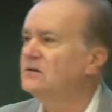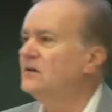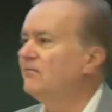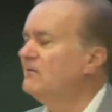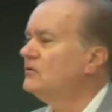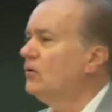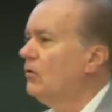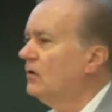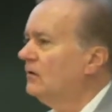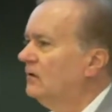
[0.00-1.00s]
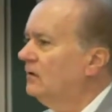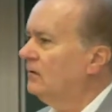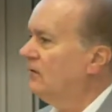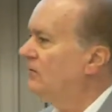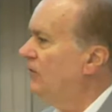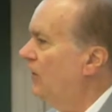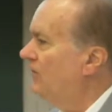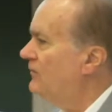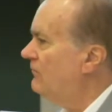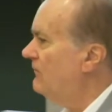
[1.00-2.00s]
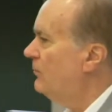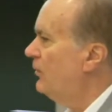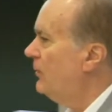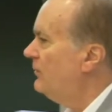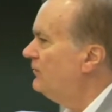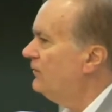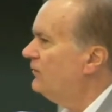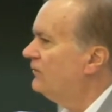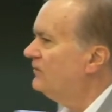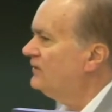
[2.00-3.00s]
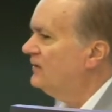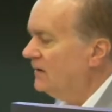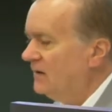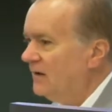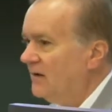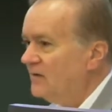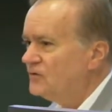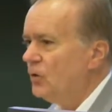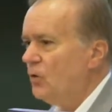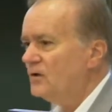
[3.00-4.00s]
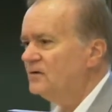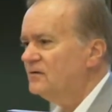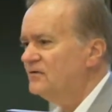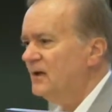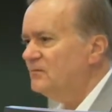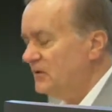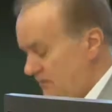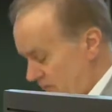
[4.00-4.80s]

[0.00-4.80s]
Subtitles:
different talk serves different purposes. The talk seems to